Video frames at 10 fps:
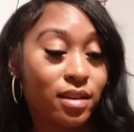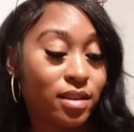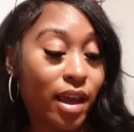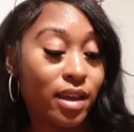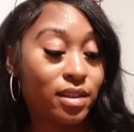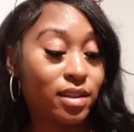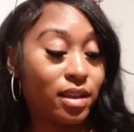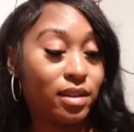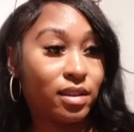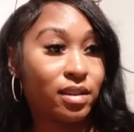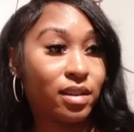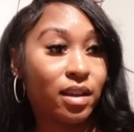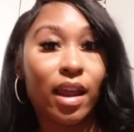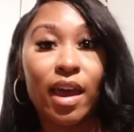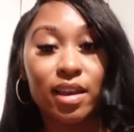Taste is
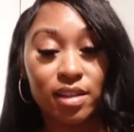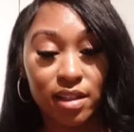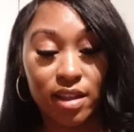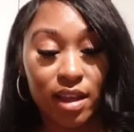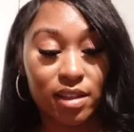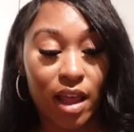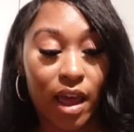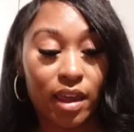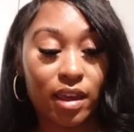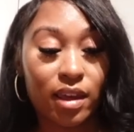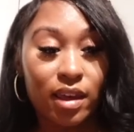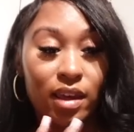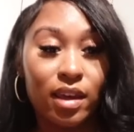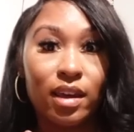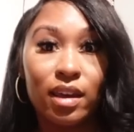last because that's like
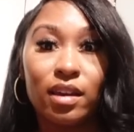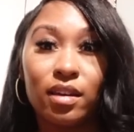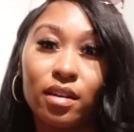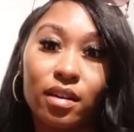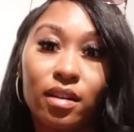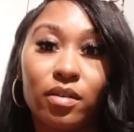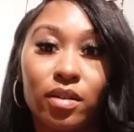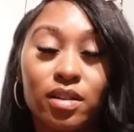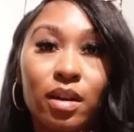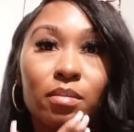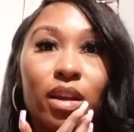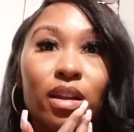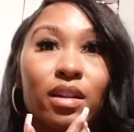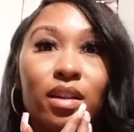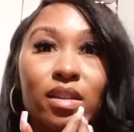or
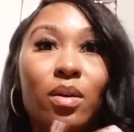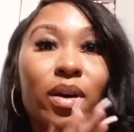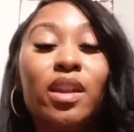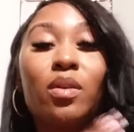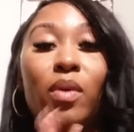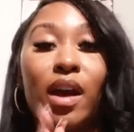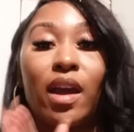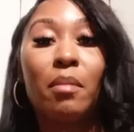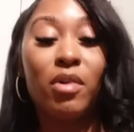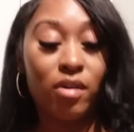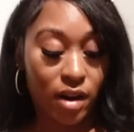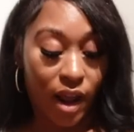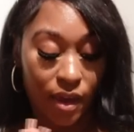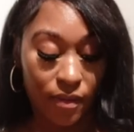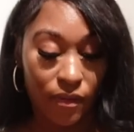something. So anyway, I'm gonna
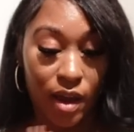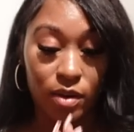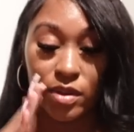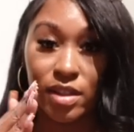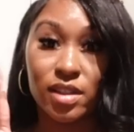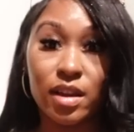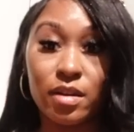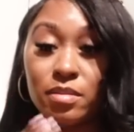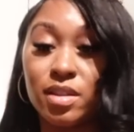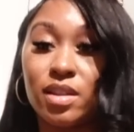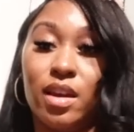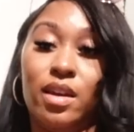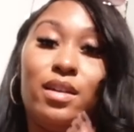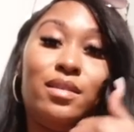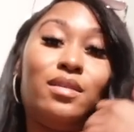like follow the steps
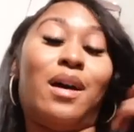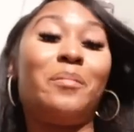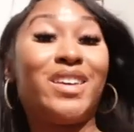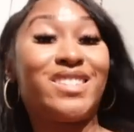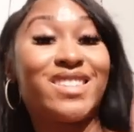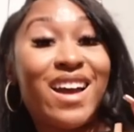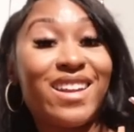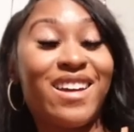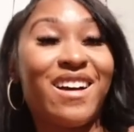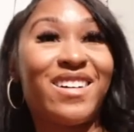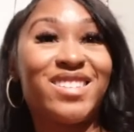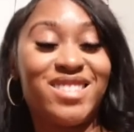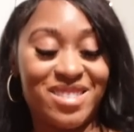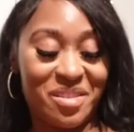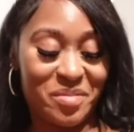and I'm excited y'all. This
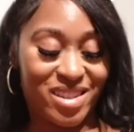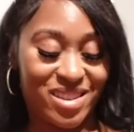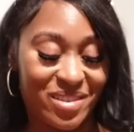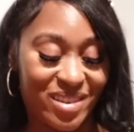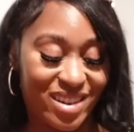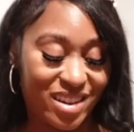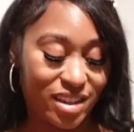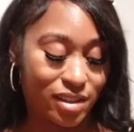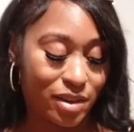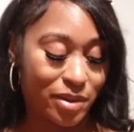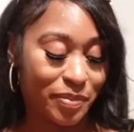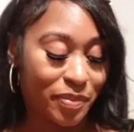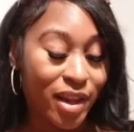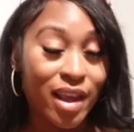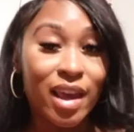is gonna be so good.
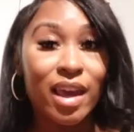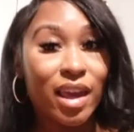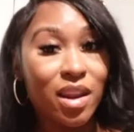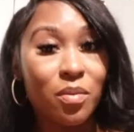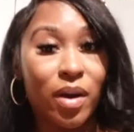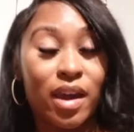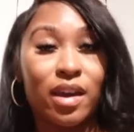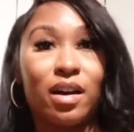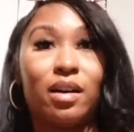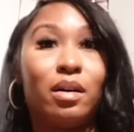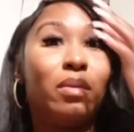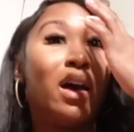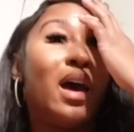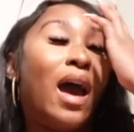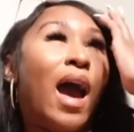So anyway, um,
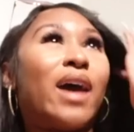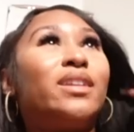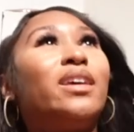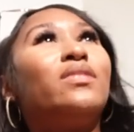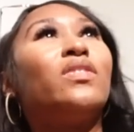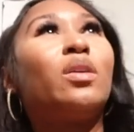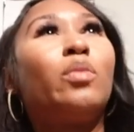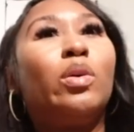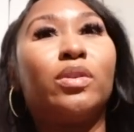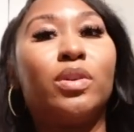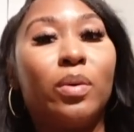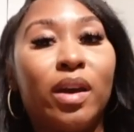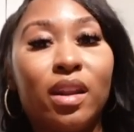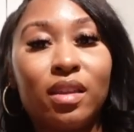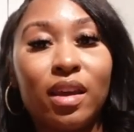I didn't think we were doing
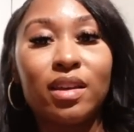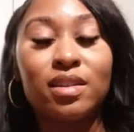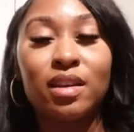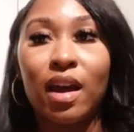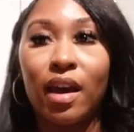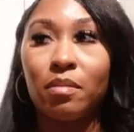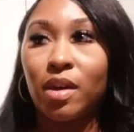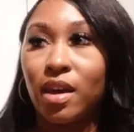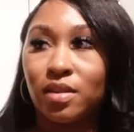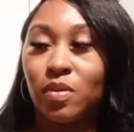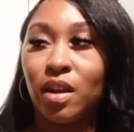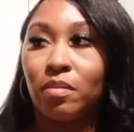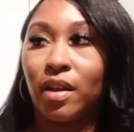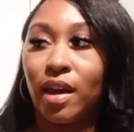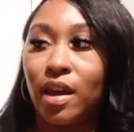anything tonight because we
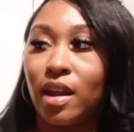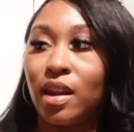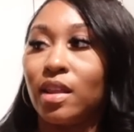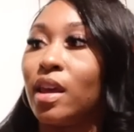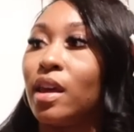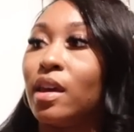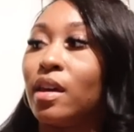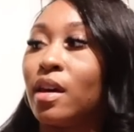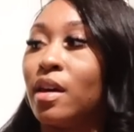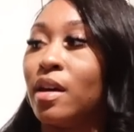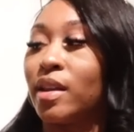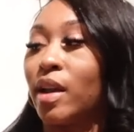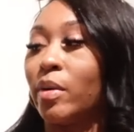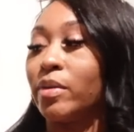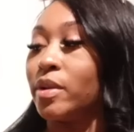didn't plan anything. I
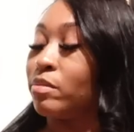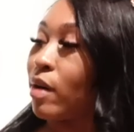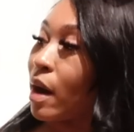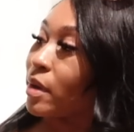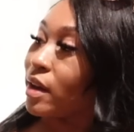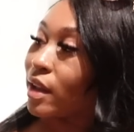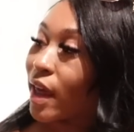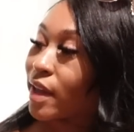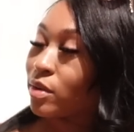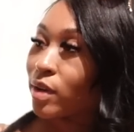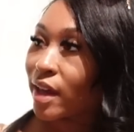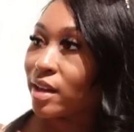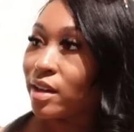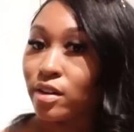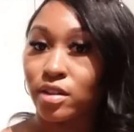thought we were probably gonna like do like a
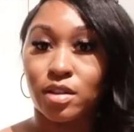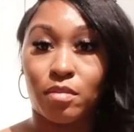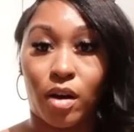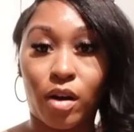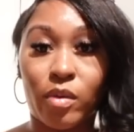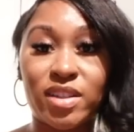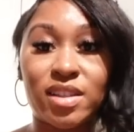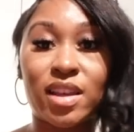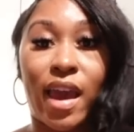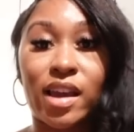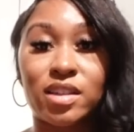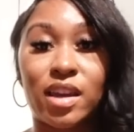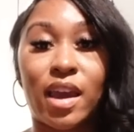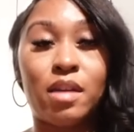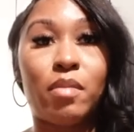dinner tomorrow. We just actually
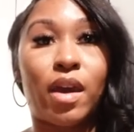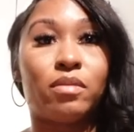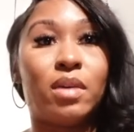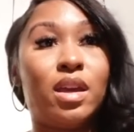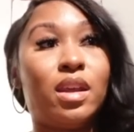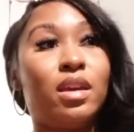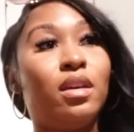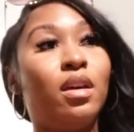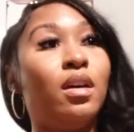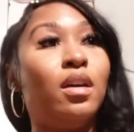came back from eating.